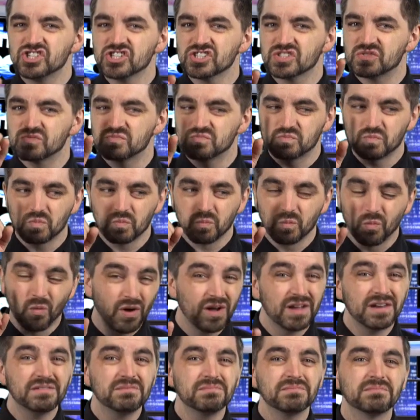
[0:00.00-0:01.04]
just
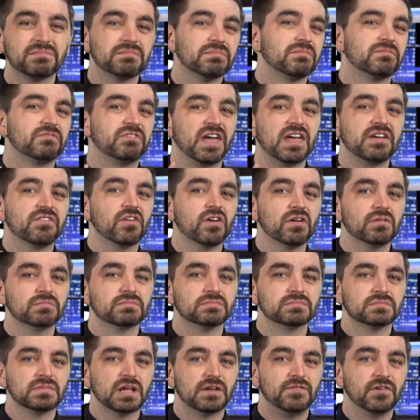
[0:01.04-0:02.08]
one favor?
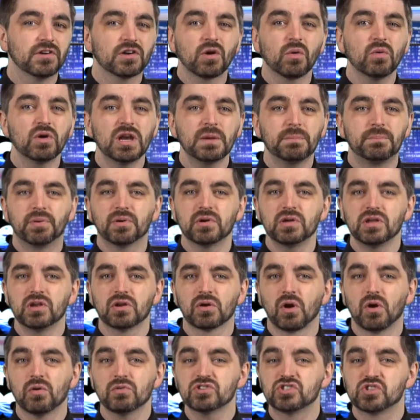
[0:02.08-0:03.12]
If you're going to put
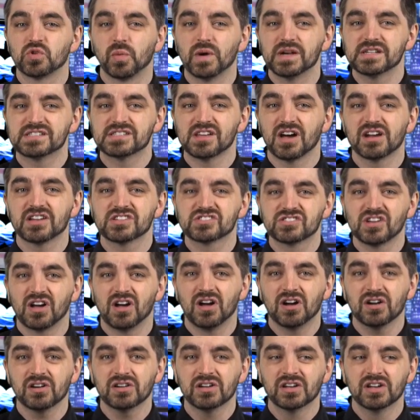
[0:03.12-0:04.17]
your own twist on a
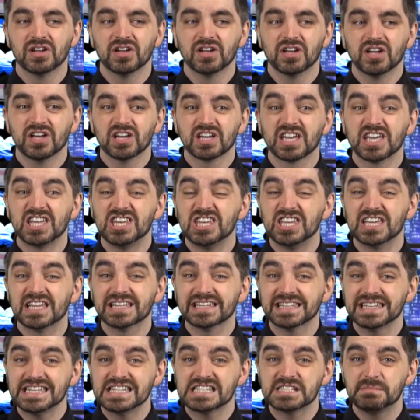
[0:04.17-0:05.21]
song, can you at
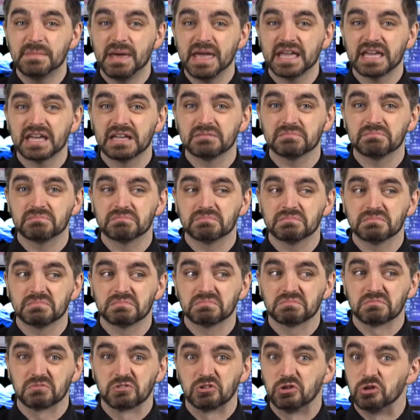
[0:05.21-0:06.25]
least make it
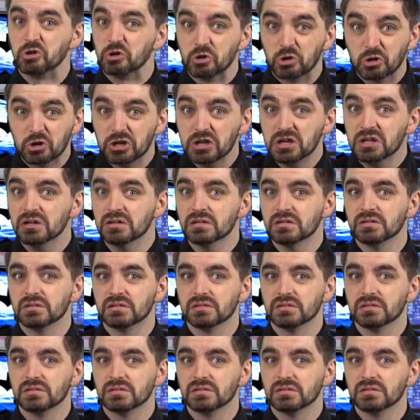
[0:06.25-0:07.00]
good?